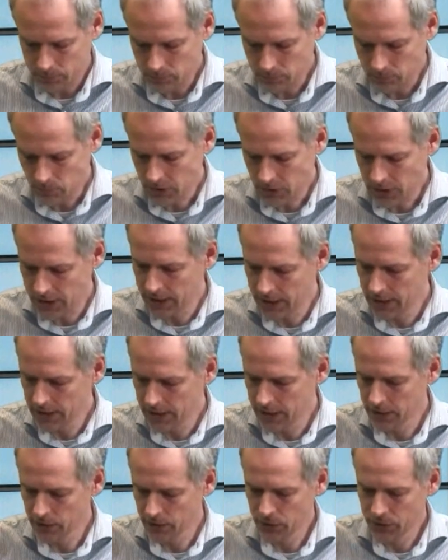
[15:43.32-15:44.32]
and they
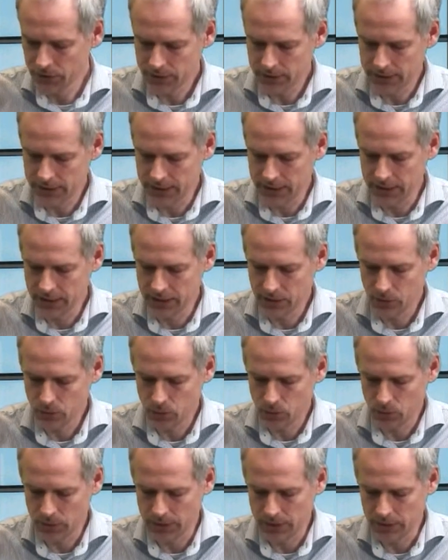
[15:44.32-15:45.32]
contain
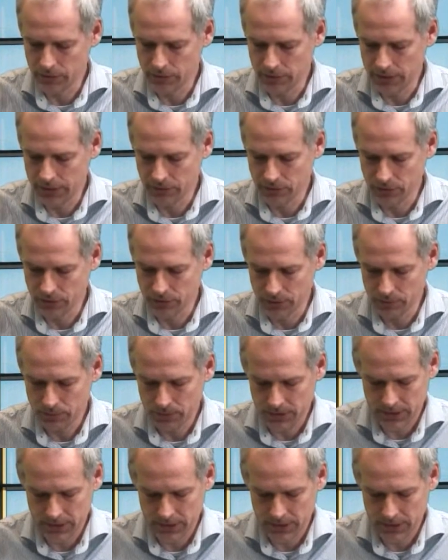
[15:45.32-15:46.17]
25 strips.